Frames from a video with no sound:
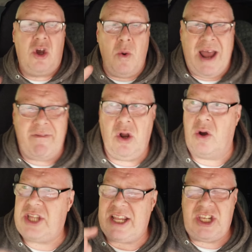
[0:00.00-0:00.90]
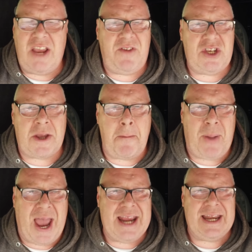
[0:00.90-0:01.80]
Go and have a look. Let's see if he's
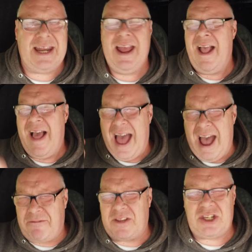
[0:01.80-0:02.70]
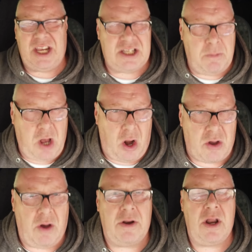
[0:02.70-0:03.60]
campaigning after 6
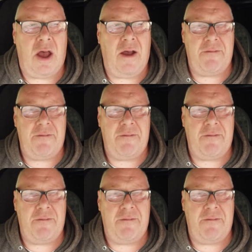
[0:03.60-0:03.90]
o'clock on